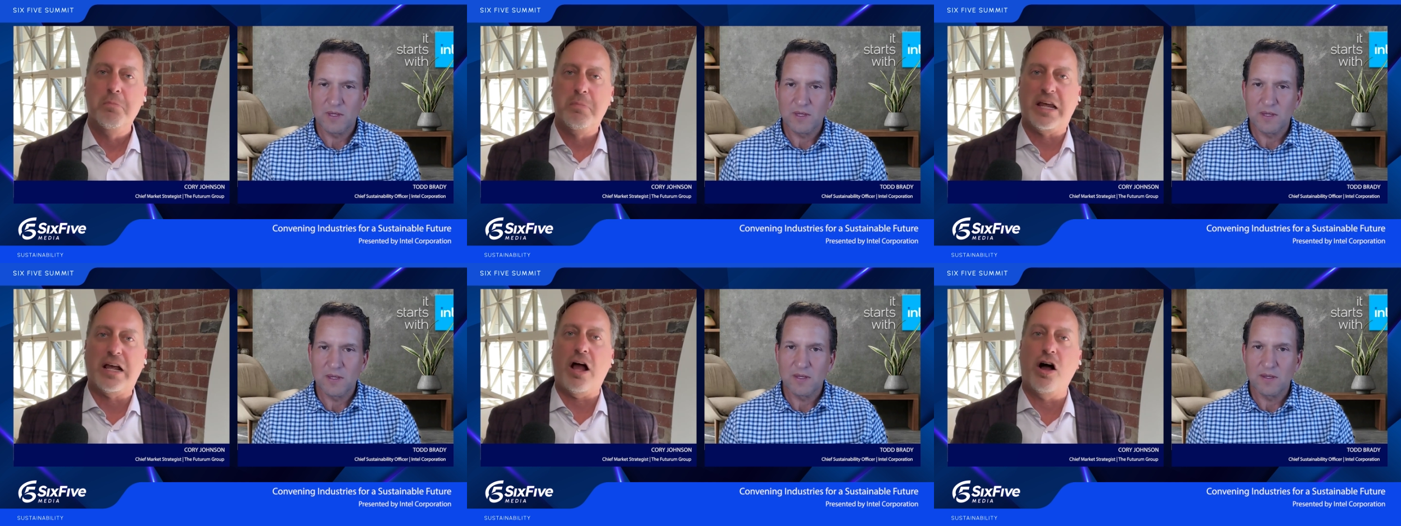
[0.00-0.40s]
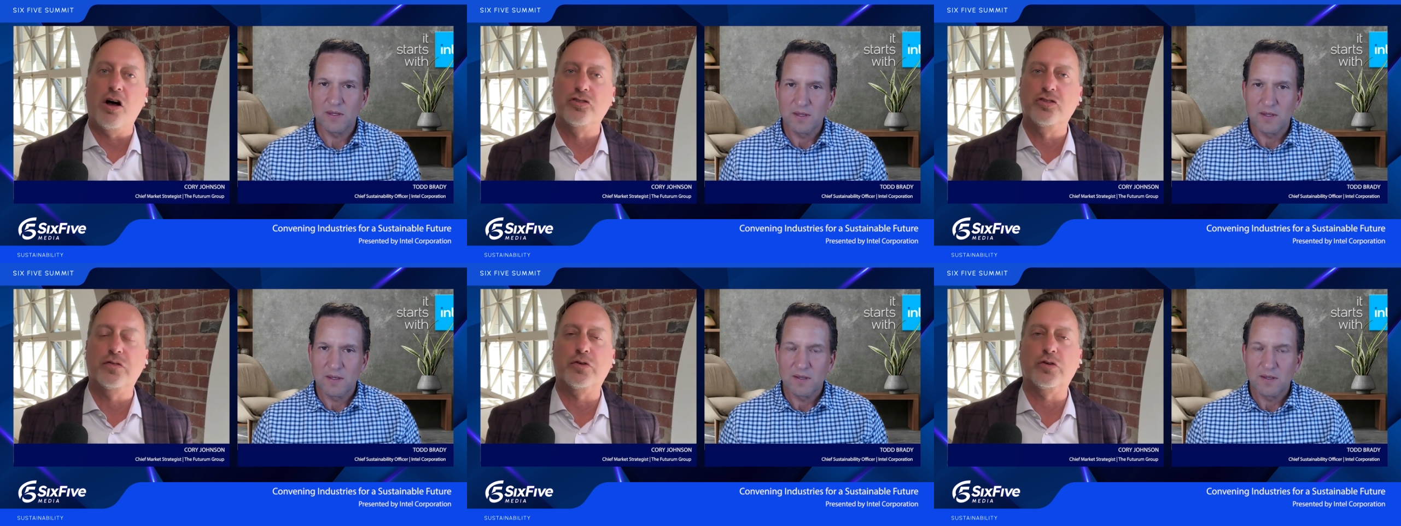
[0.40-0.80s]

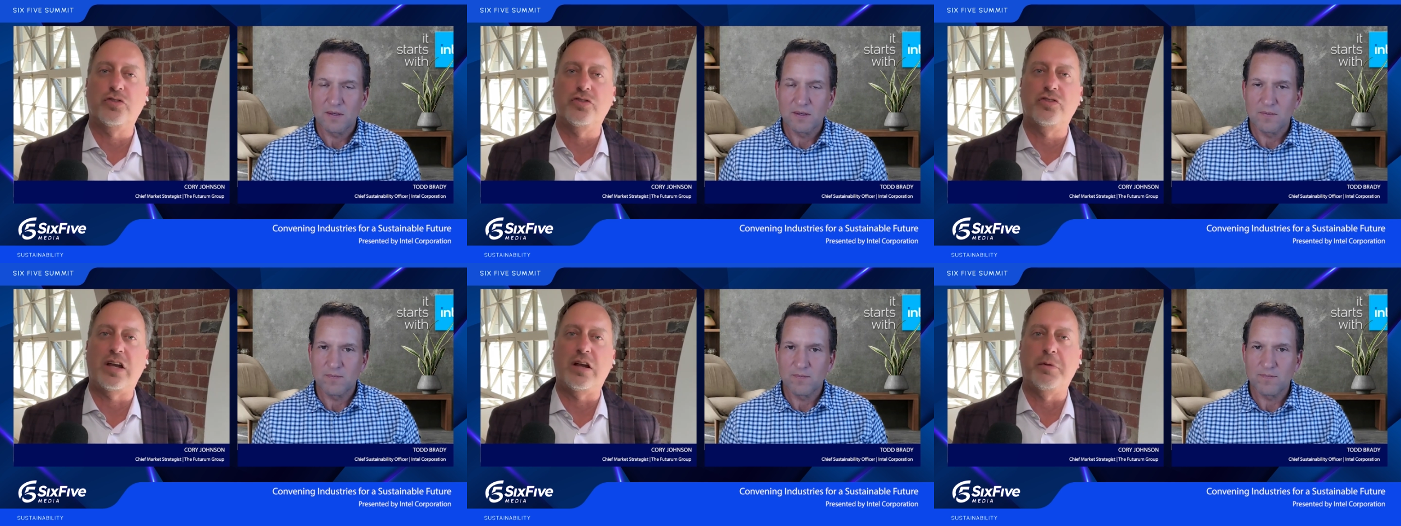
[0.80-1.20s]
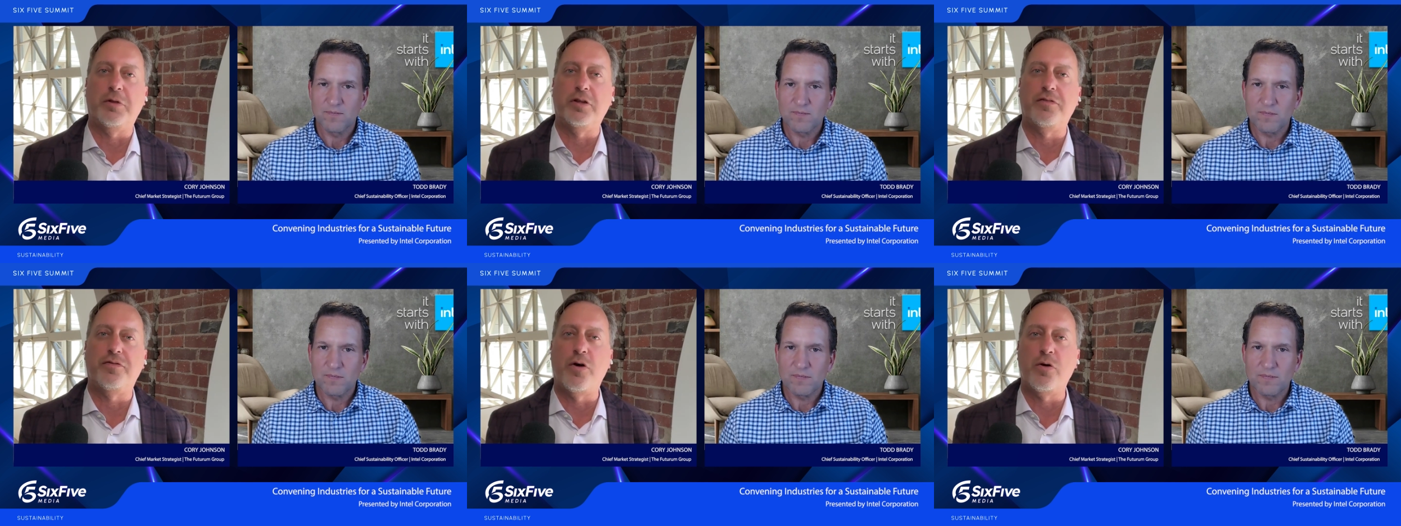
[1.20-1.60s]
Speaker 1: because of your
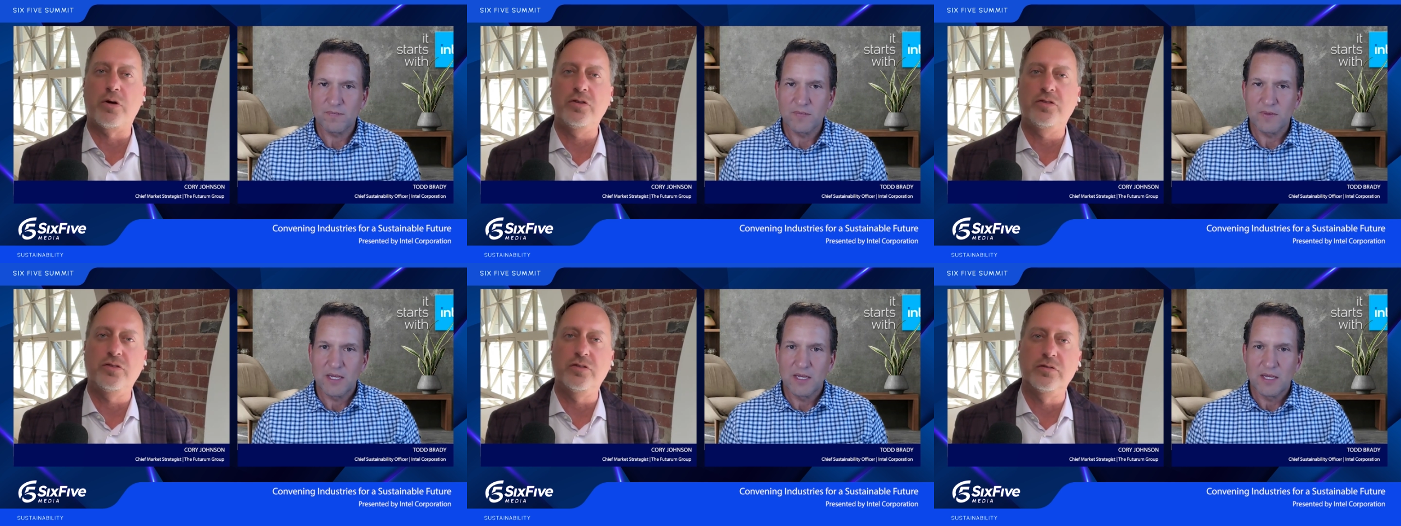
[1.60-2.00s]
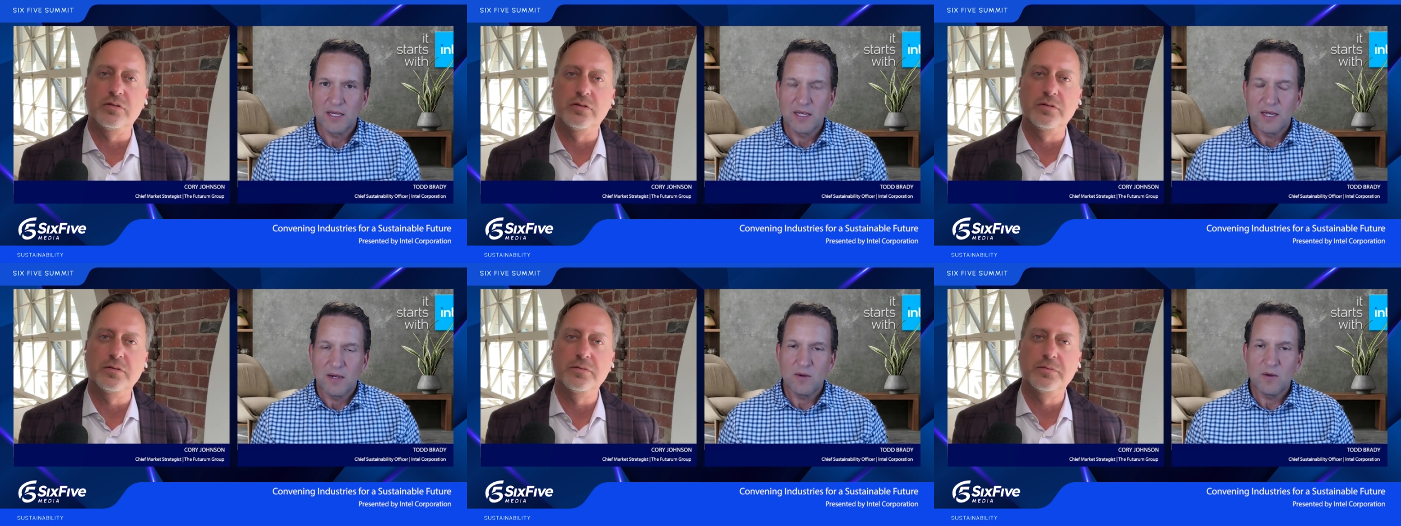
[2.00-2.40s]
sustainability focus?
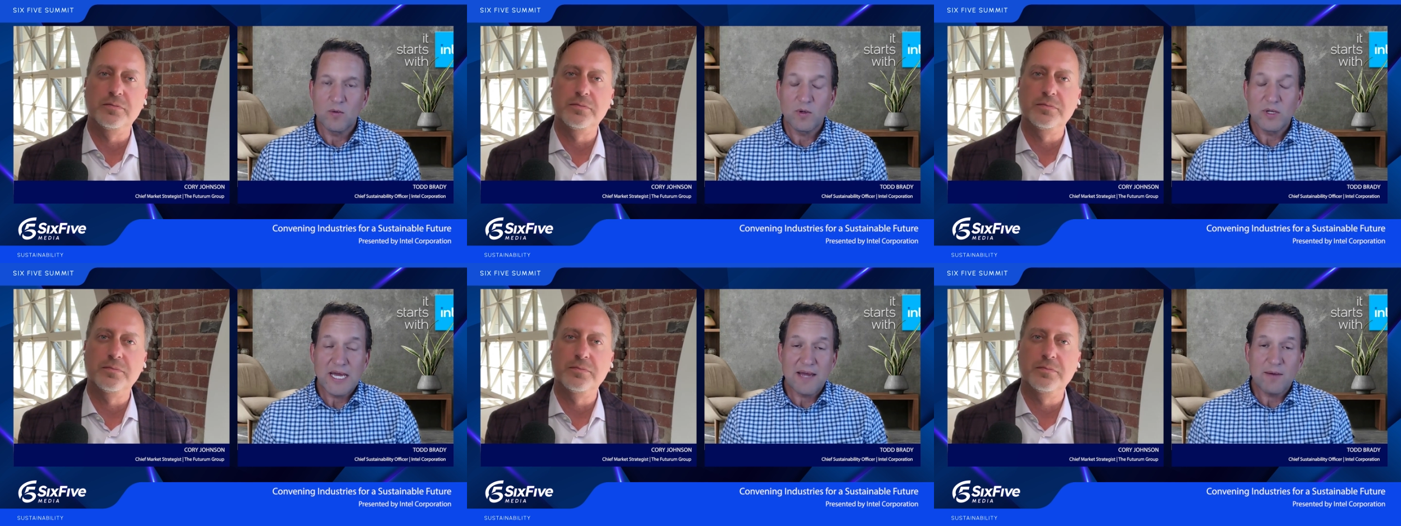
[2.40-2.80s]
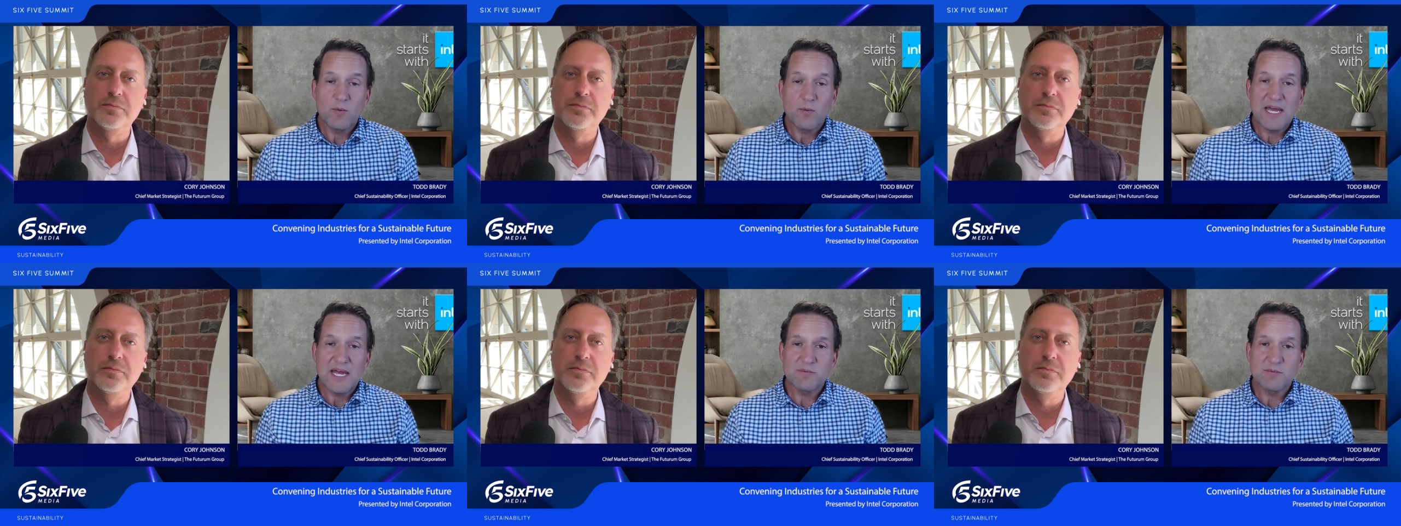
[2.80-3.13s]
But we, uh, we